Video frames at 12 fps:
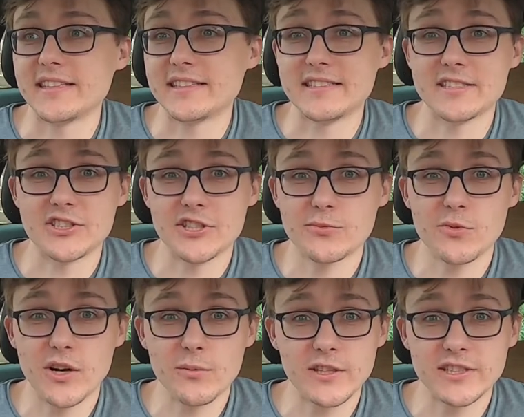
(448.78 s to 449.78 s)
this is just
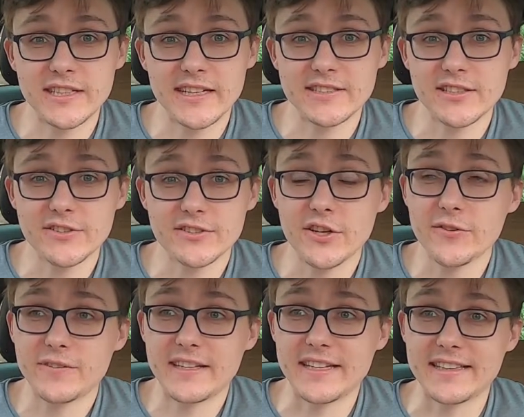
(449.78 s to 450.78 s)
what I want to share to you. So
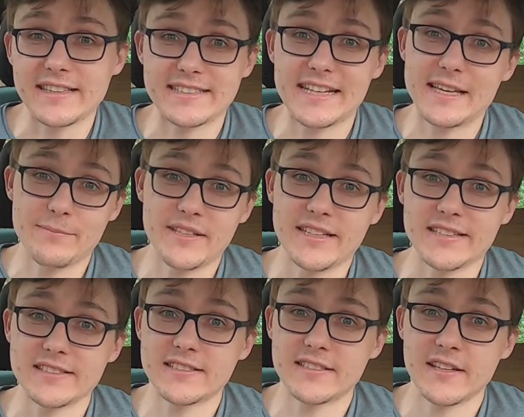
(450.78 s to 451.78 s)
hopefully in this 8
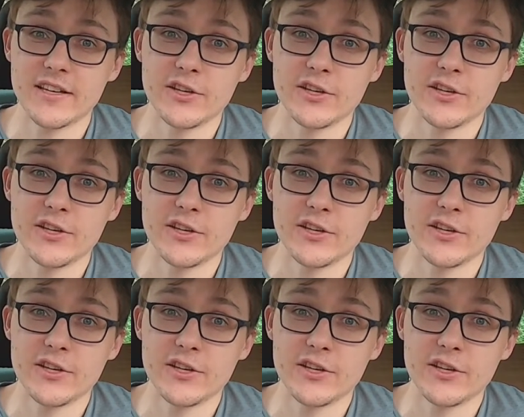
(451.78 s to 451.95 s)
minutes,